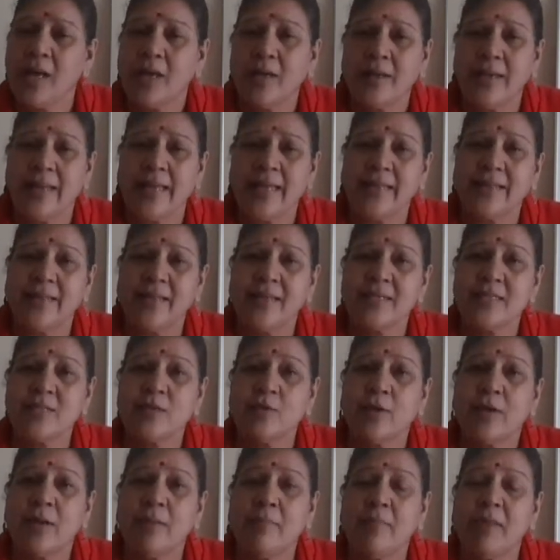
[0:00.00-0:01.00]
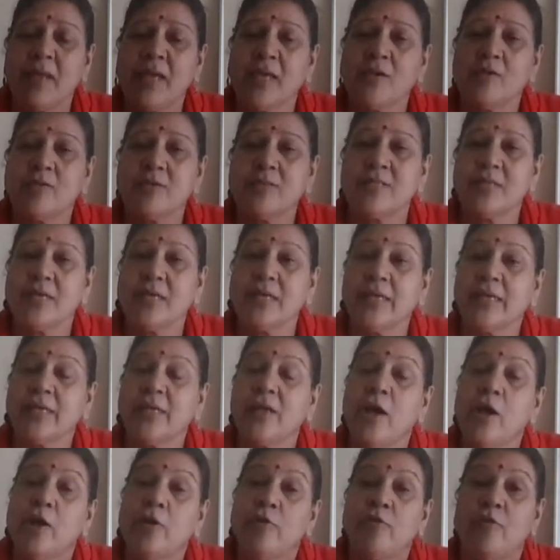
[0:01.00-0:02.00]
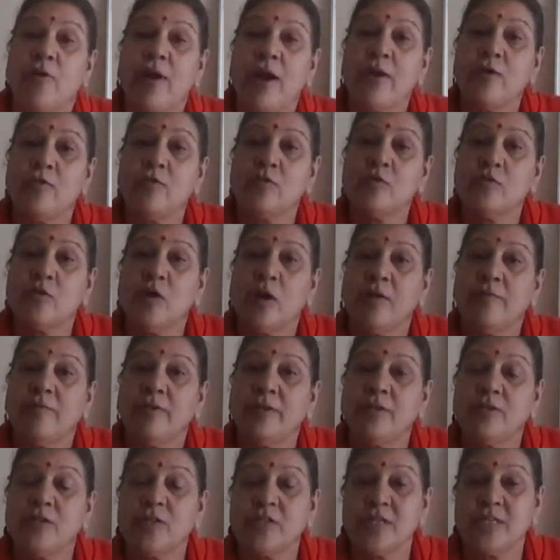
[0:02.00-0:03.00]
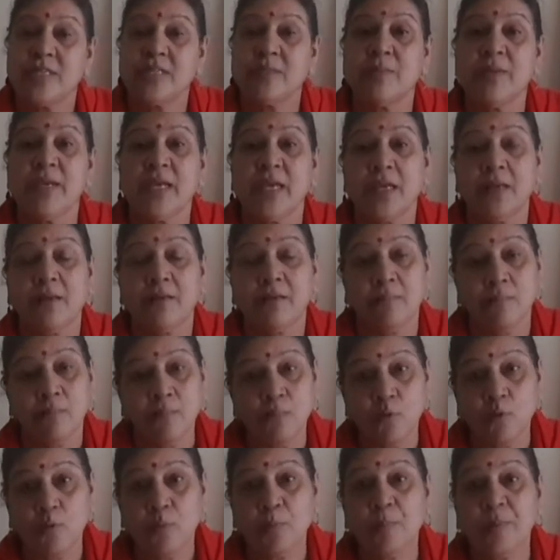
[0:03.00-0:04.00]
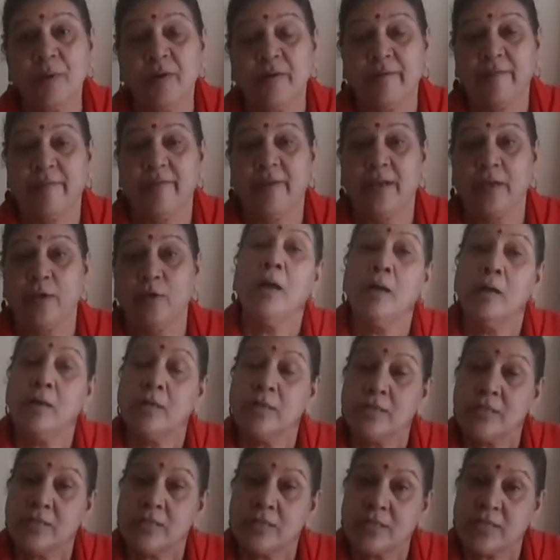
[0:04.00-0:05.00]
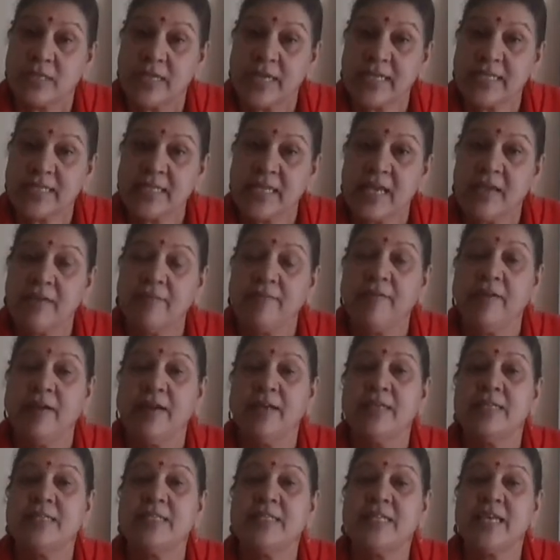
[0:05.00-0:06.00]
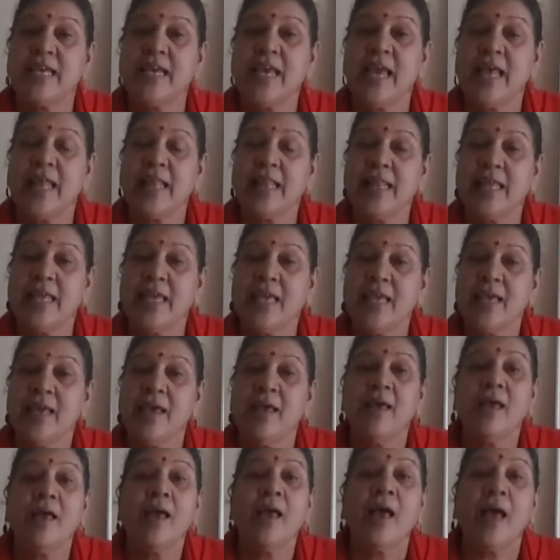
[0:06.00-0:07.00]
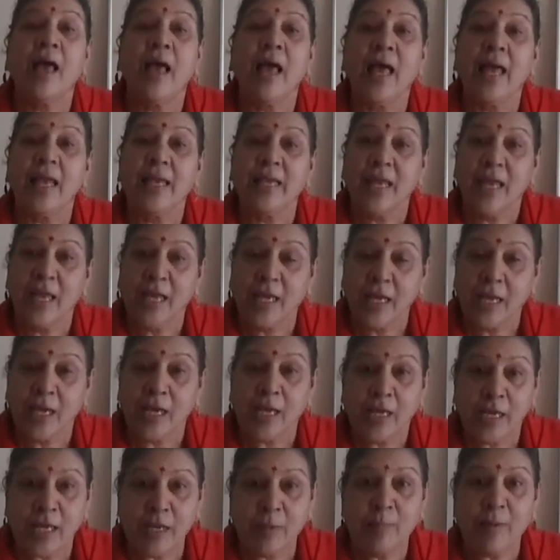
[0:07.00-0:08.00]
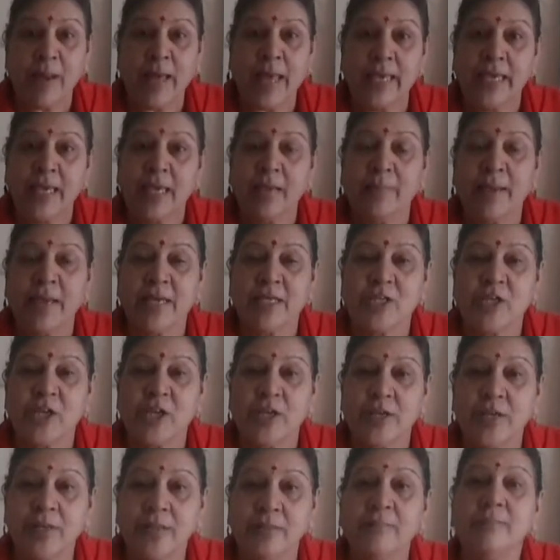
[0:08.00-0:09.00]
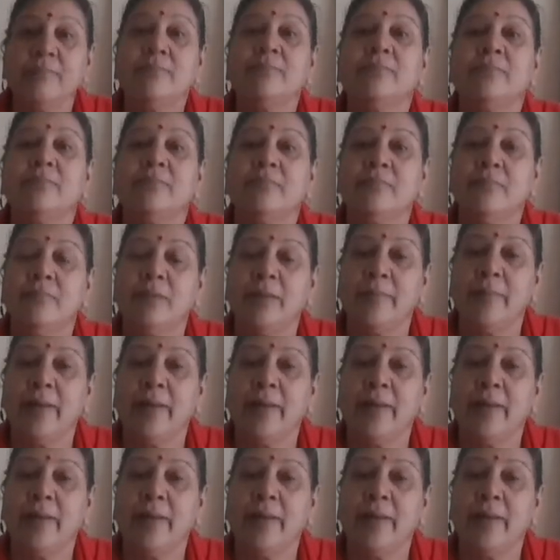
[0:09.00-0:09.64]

like this. You can make your circuit, try to solve it to just make it more perfect. Okay, stay safe, stay healthy, and keep liking my channel. Bye